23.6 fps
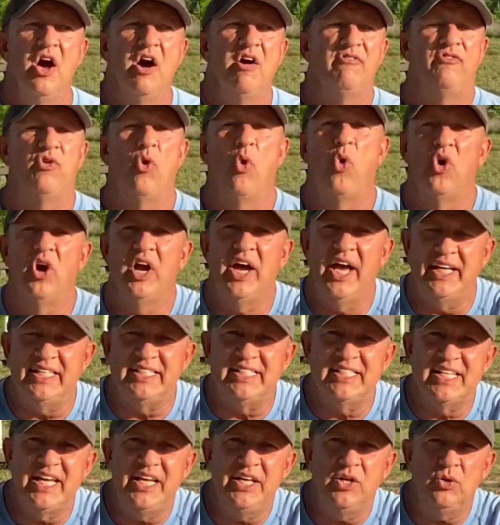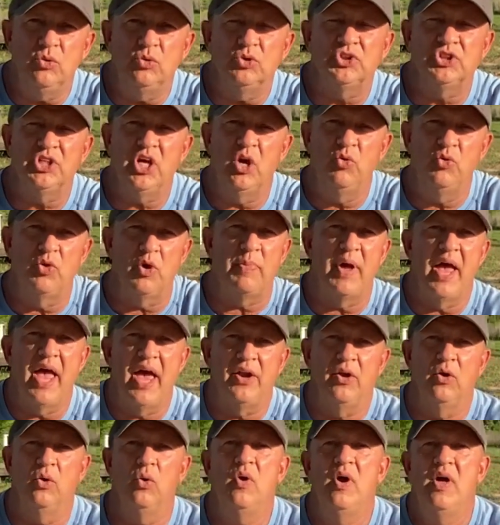for a single solar
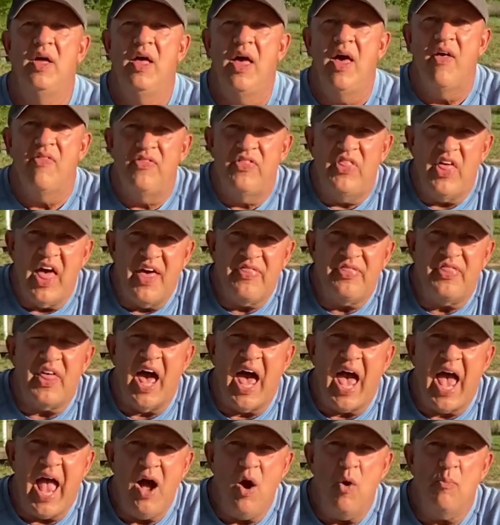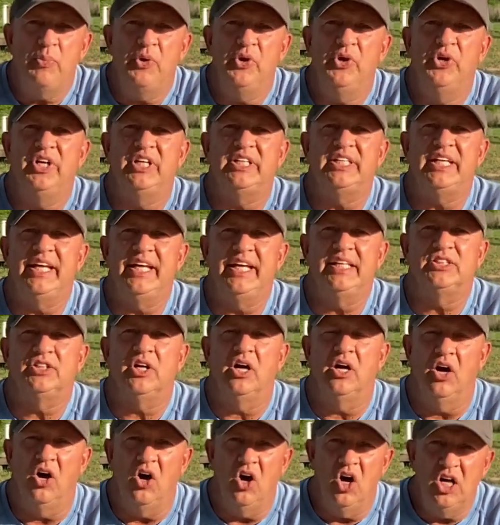panel that the output is
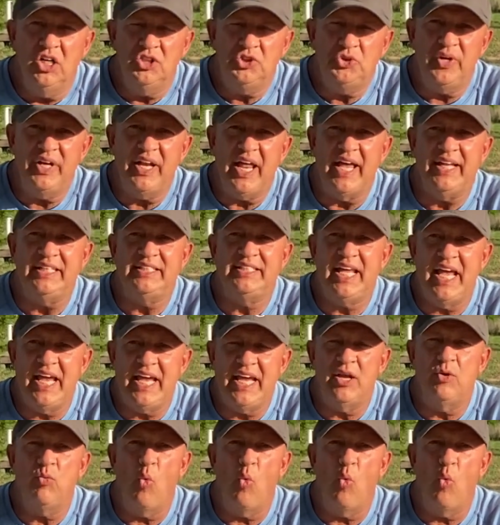110